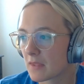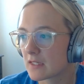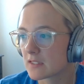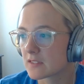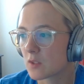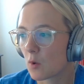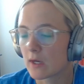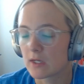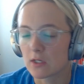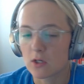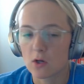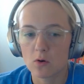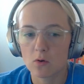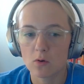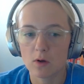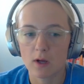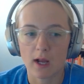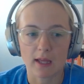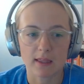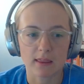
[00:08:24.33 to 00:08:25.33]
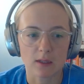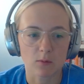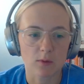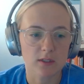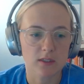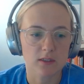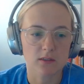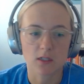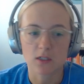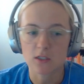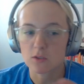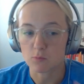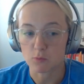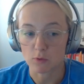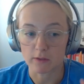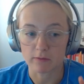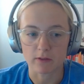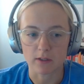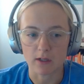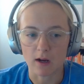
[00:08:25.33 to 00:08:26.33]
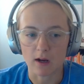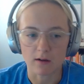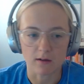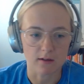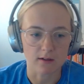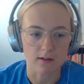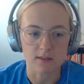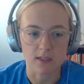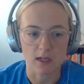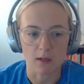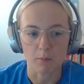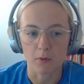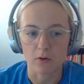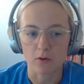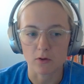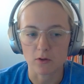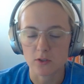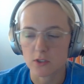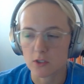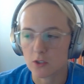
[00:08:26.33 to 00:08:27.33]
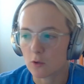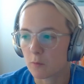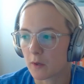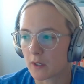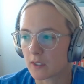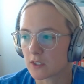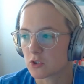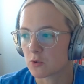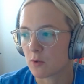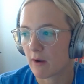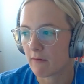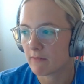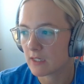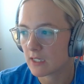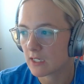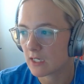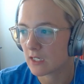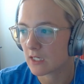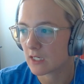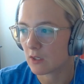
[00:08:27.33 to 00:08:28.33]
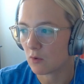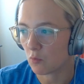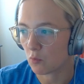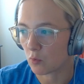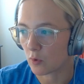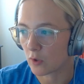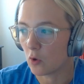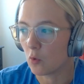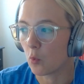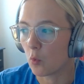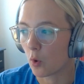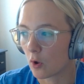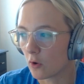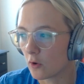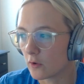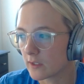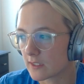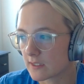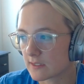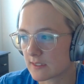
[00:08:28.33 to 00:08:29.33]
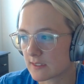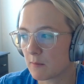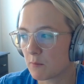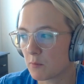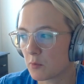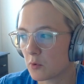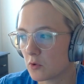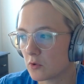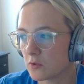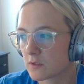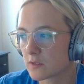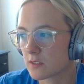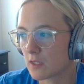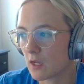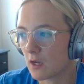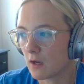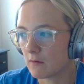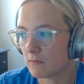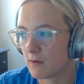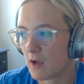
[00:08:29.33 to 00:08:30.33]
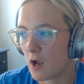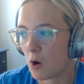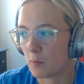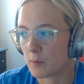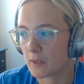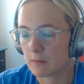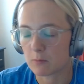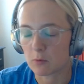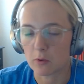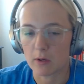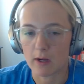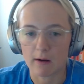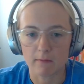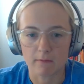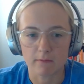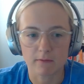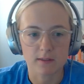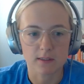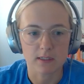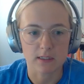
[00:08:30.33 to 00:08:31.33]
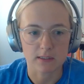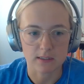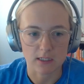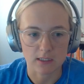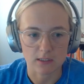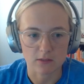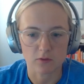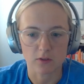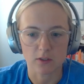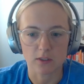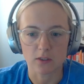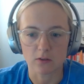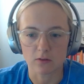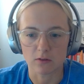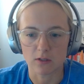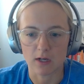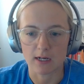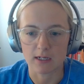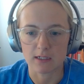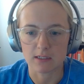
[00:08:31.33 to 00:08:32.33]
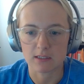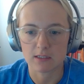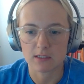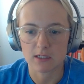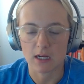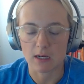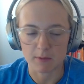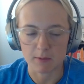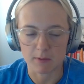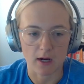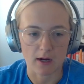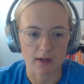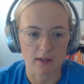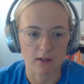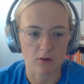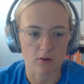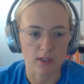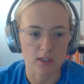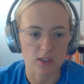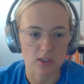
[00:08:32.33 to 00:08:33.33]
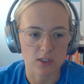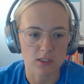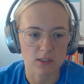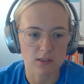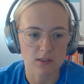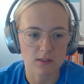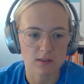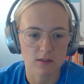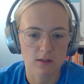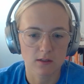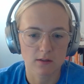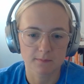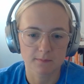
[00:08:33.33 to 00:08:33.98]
So I think we touched briefly on an example or two, but do you have any real world examples of how people have successfully utilized API integrations?